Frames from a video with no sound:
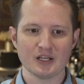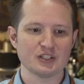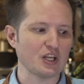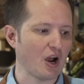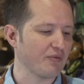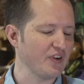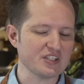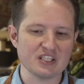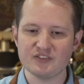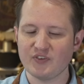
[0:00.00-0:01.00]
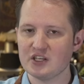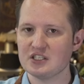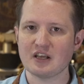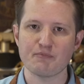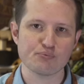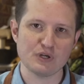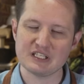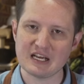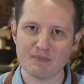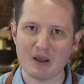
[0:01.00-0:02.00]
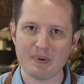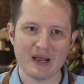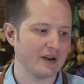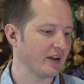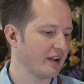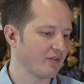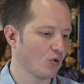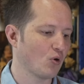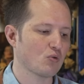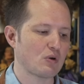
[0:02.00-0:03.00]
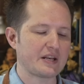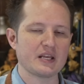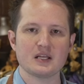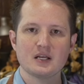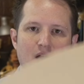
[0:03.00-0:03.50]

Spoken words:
So first things first is I've printed out my pattern and I've already